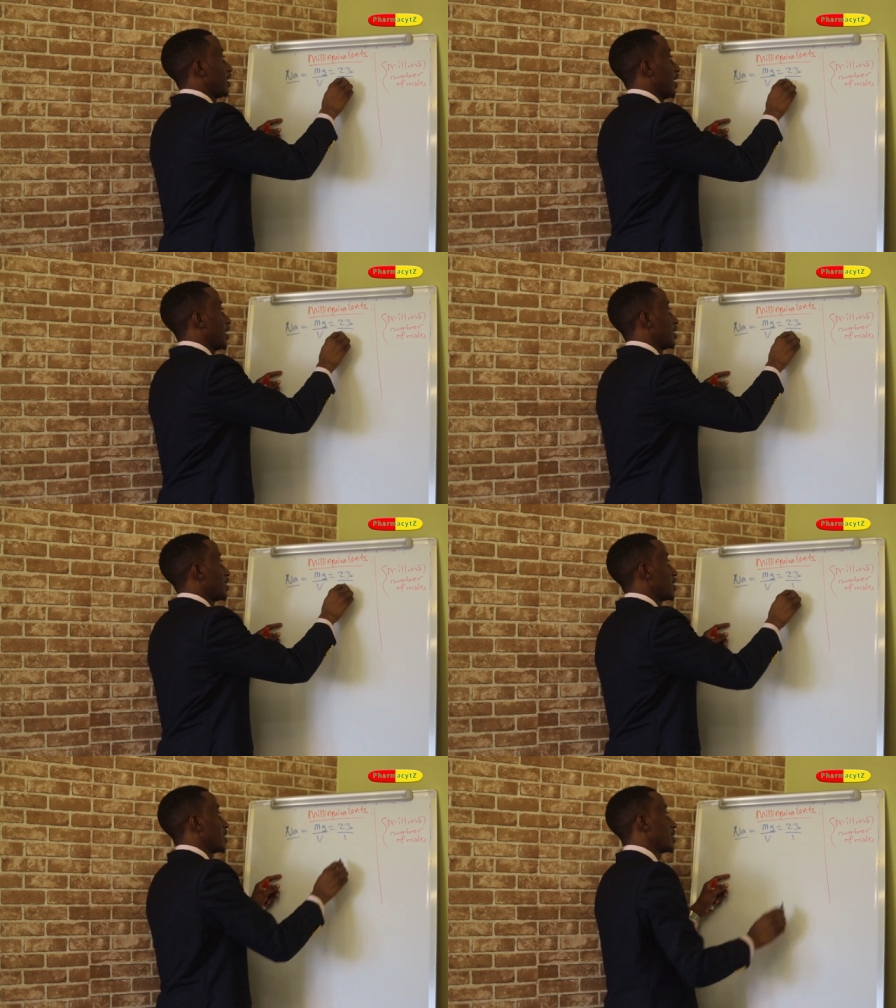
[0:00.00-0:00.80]

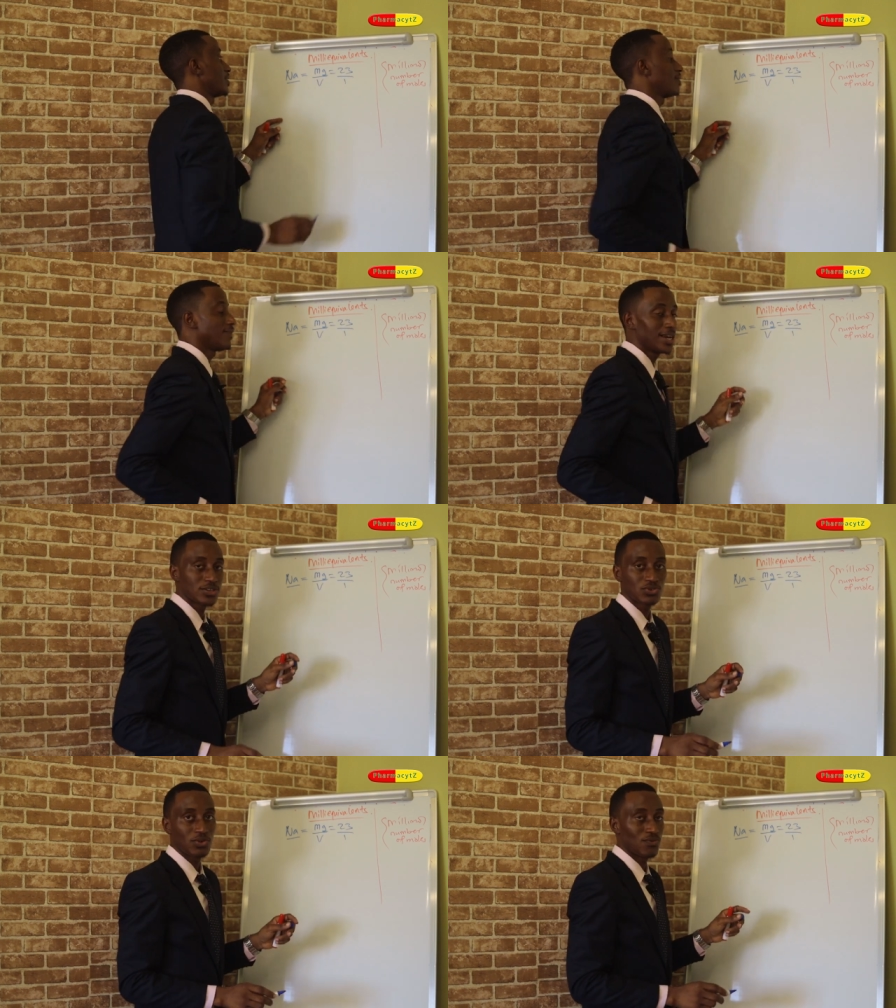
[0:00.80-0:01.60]
and the
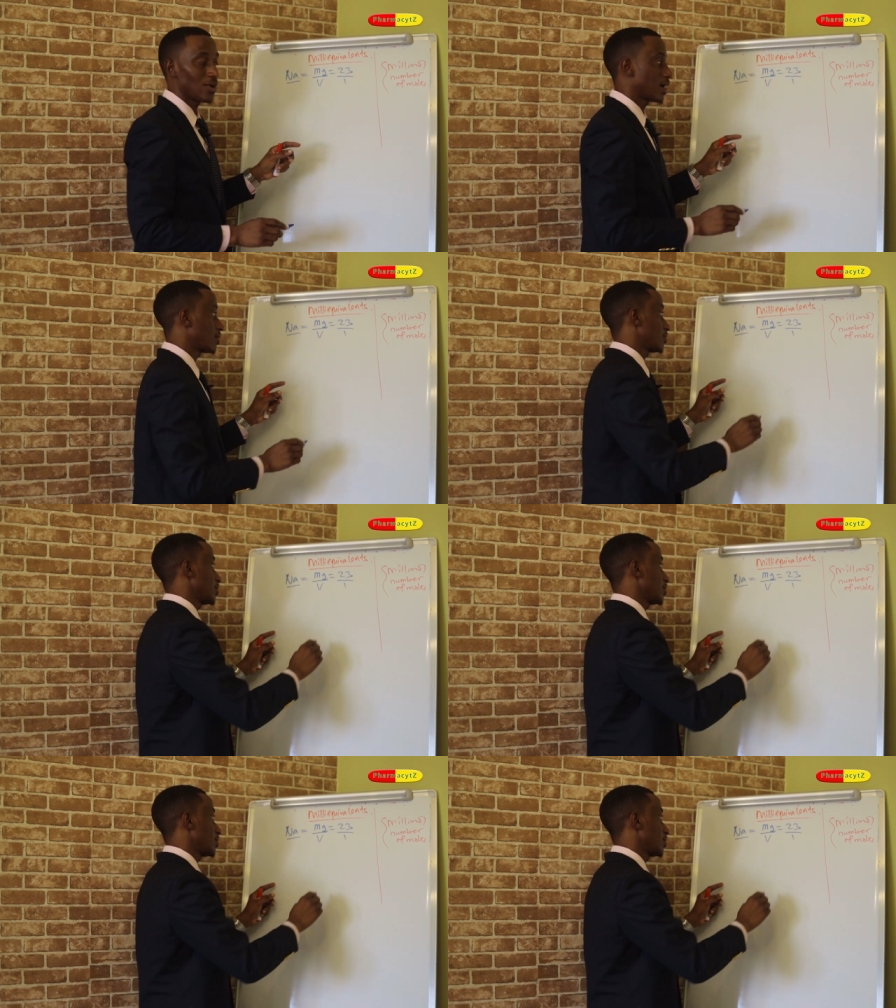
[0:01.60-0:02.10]
valence of 1.